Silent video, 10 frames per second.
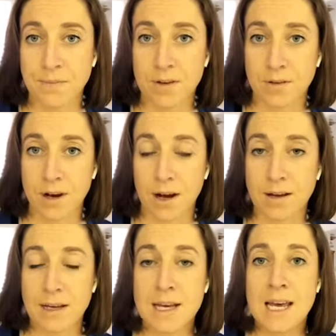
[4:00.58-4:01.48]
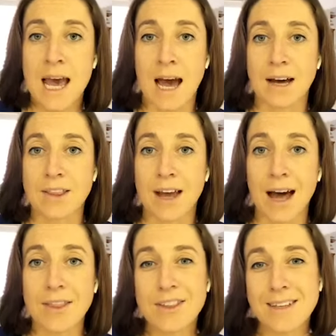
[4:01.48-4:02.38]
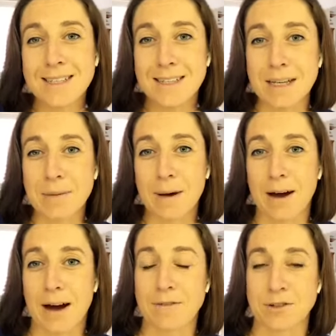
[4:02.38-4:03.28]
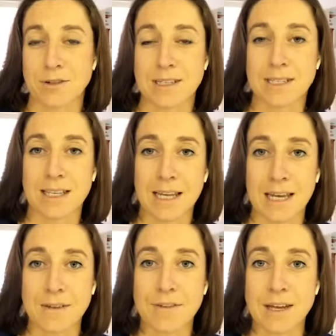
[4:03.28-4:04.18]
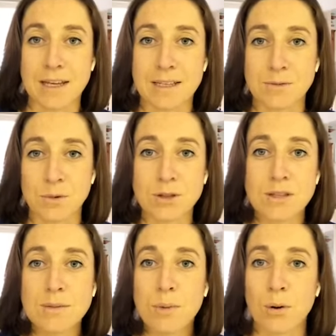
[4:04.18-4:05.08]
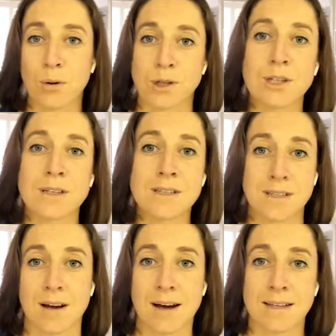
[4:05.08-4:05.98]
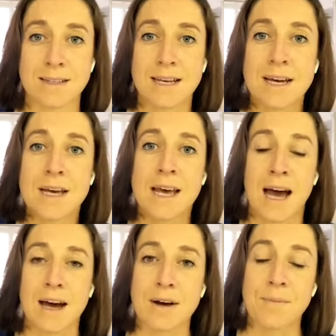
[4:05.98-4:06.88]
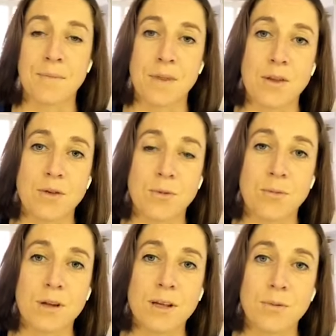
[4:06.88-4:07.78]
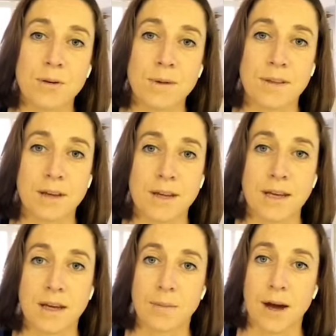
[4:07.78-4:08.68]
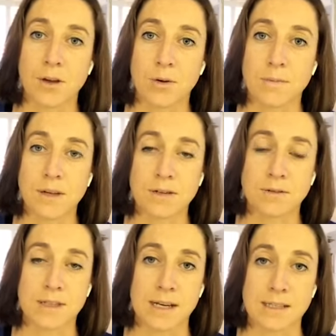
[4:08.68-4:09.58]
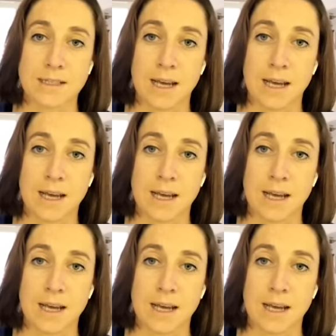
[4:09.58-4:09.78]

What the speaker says: Okay. The other thing to think about after a sleeve is what's the portion size. You really want to be thinking about your meals as